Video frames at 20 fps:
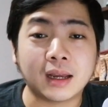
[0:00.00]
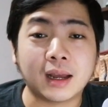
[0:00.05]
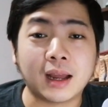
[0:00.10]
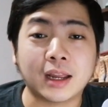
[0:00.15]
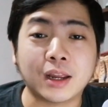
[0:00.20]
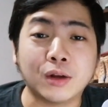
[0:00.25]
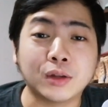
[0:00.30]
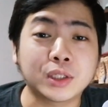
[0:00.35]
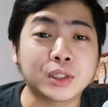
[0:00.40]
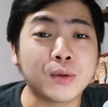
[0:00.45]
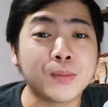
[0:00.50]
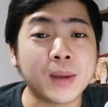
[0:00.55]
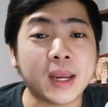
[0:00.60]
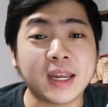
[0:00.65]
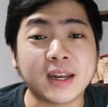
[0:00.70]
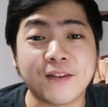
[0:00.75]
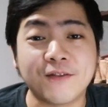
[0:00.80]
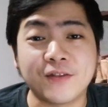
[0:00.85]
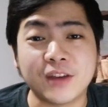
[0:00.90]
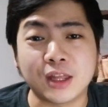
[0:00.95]
I also
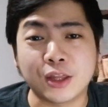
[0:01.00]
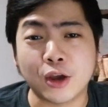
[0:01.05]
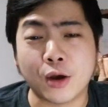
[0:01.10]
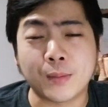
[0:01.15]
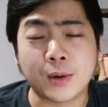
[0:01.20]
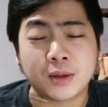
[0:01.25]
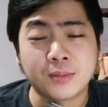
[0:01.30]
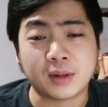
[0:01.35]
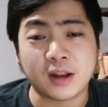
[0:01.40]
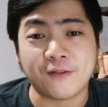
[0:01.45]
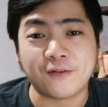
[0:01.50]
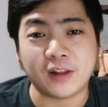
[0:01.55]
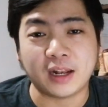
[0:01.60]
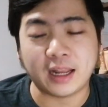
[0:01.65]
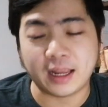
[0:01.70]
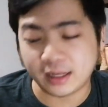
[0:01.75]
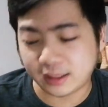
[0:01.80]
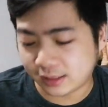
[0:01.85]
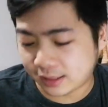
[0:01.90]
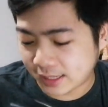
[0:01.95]
made a video about my
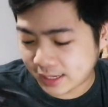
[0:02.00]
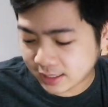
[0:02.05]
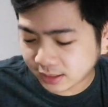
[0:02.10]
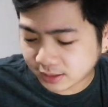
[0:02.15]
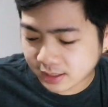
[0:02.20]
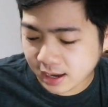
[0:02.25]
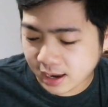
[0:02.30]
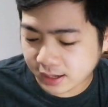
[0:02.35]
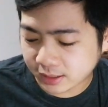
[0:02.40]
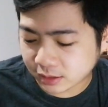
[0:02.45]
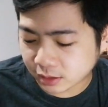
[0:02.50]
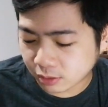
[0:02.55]
affiliate links, guys.